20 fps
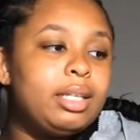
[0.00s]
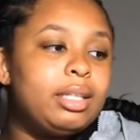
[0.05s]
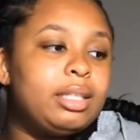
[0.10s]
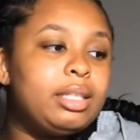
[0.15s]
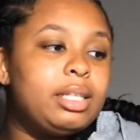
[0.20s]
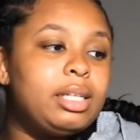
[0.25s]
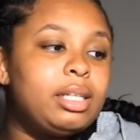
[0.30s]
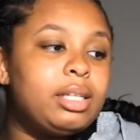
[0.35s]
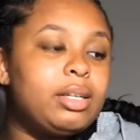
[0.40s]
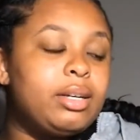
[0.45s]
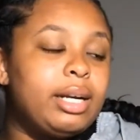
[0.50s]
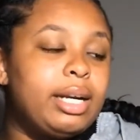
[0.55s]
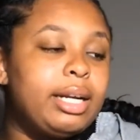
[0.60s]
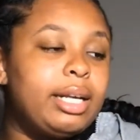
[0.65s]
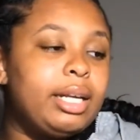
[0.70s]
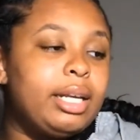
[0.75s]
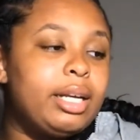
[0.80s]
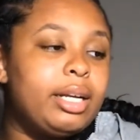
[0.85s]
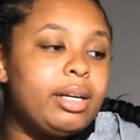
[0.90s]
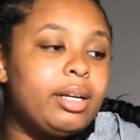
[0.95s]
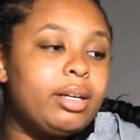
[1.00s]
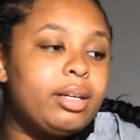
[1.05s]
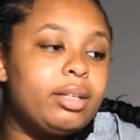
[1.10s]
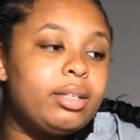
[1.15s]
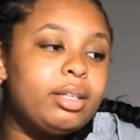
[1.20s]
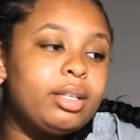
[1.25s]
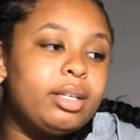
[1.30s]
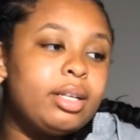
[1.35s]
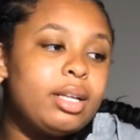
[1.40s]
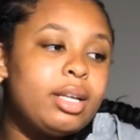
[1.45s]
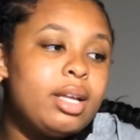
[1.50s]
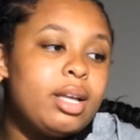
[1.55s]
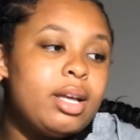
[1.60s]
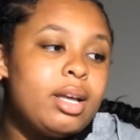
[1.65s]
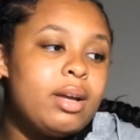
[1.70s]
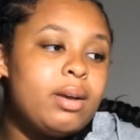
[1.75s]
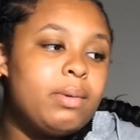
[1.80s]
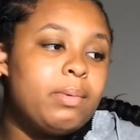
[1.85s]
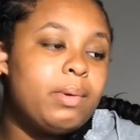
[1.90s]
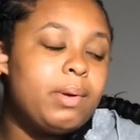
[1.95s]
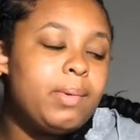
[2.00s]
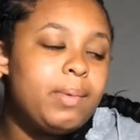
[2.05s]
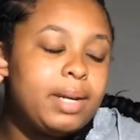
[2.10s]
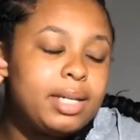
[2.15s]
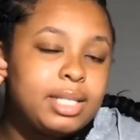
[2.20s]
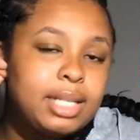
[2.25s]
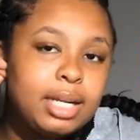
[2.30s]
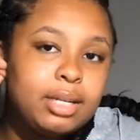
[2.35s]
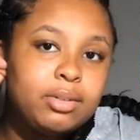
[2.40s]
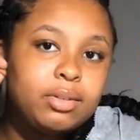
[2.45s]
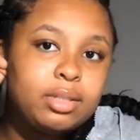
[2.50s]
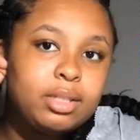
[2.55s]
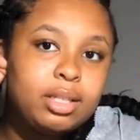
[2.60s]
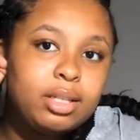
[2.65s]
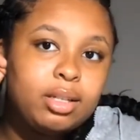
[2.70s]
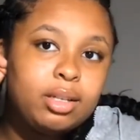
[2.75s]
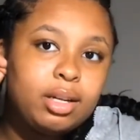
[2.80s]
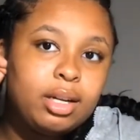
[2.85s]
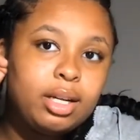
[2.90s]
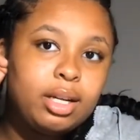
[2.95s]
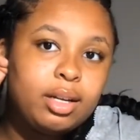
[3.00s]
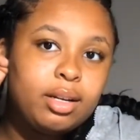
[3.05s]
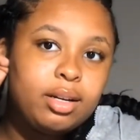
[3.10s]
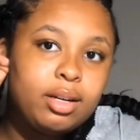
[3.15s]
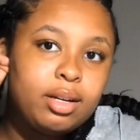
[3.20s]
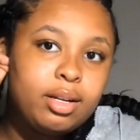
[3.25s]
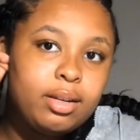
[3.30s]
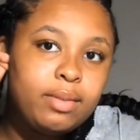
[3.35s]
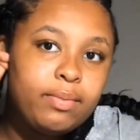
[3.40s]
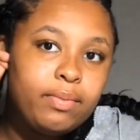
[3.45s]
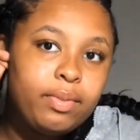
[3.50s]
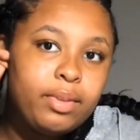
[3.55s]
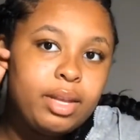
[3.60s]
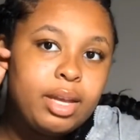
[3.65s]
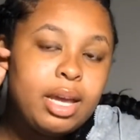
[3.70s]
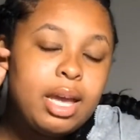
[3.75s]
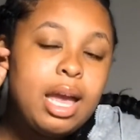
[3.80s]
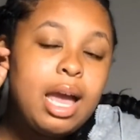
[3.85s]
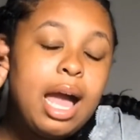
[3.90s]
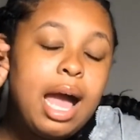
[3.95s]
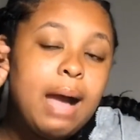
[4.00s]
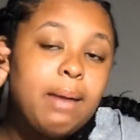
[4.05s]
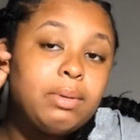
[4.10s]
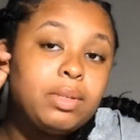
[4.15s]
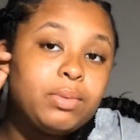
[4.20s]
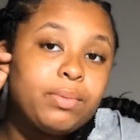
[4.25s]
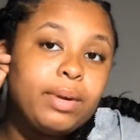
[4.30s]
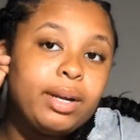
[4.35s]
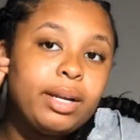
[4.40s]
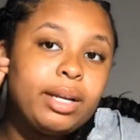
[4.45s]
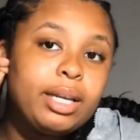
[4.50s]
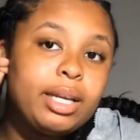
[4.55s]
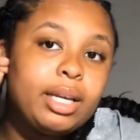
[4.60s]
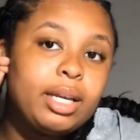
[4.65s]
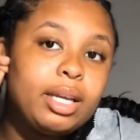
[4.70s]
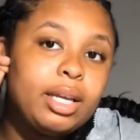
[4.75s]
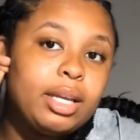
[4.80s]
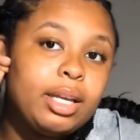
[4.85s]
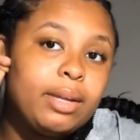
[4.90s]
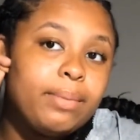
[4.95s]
10th grade year, what was I doing 10th grade year? I was working.